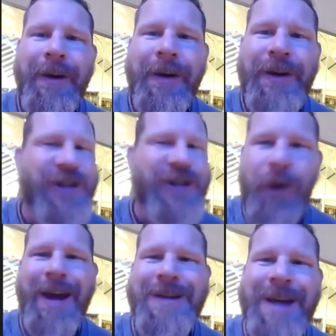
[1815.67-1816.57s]
Show
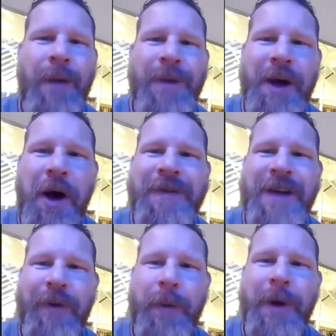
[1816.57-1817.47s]
that damn thing off to
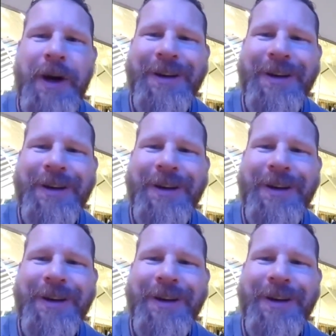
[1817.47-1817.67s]
everybody.